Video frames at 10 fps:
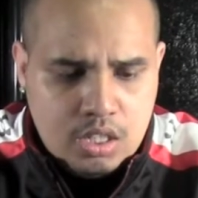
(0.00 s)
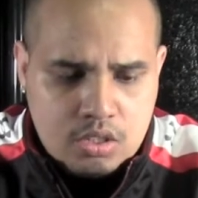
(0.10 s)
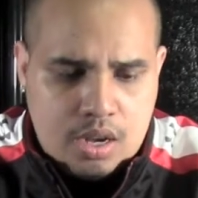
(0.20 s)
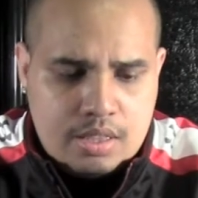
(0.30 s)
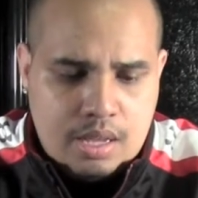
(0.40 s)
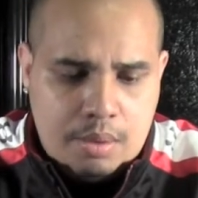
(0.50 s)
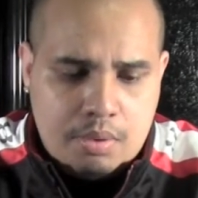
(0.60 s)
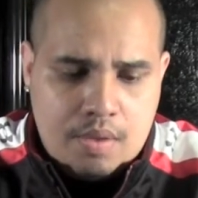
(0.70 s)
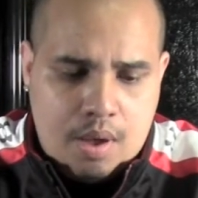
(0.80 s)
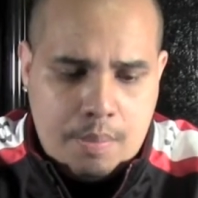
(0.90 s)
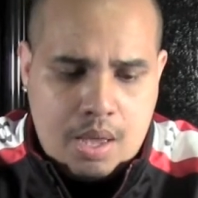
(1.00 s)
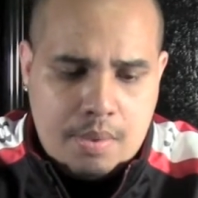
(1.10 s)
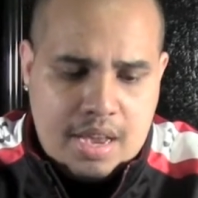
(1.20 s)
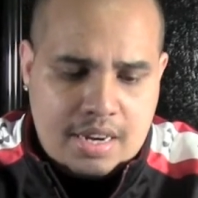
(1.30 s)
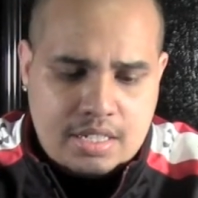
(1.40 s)
So I believe I may
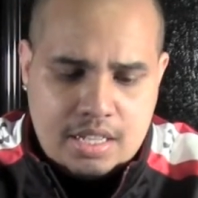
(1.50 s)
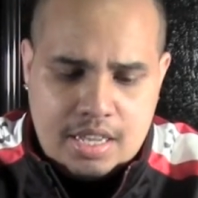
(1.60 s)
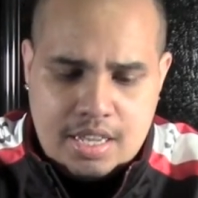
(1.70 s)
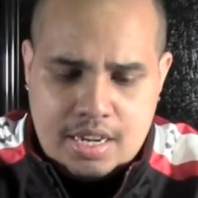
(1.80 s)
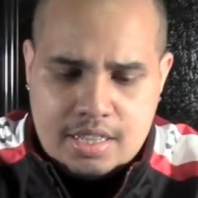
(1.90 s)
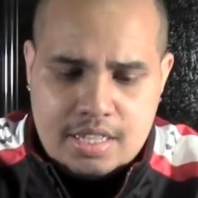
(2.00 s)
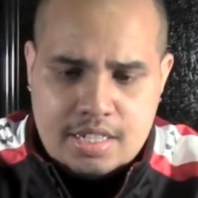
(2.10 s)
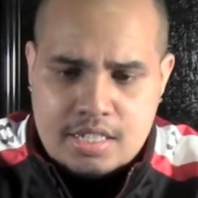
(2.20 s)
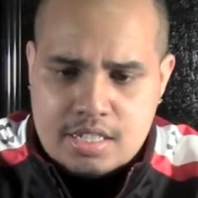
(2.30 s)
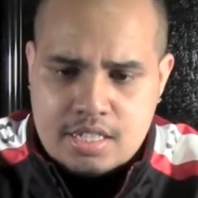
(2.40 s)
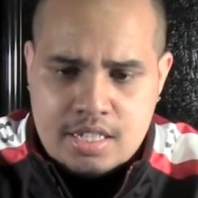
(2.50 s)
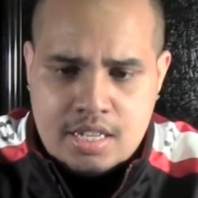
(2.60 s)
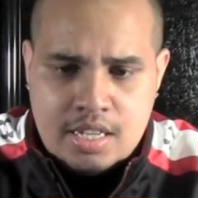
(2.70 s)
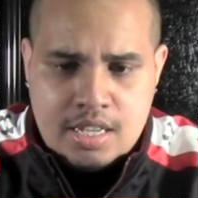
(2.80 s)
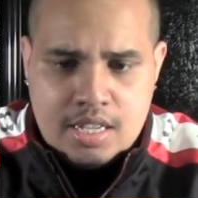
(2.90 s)
be accidentally hitting this,
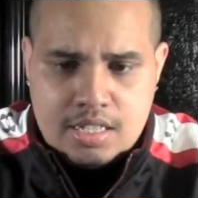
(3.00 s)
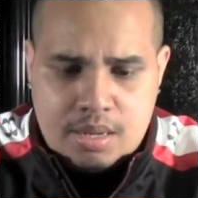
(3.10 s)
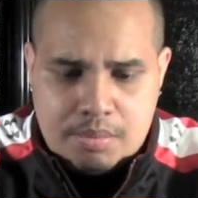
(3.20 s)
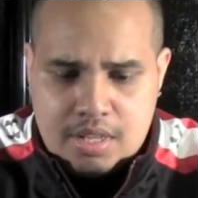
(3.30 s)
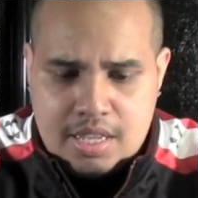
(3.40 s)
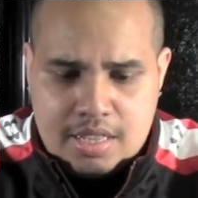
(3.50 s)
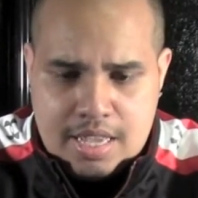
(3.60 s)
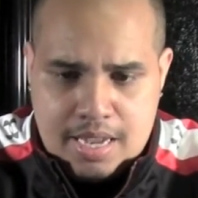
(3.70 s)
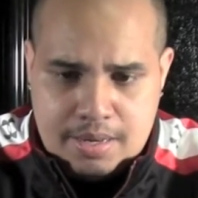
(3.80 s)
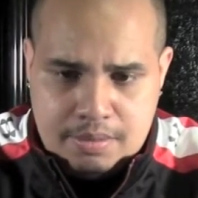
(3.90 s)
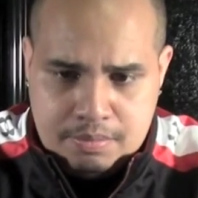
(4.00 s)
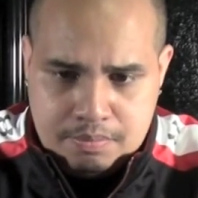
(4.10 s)
something like that.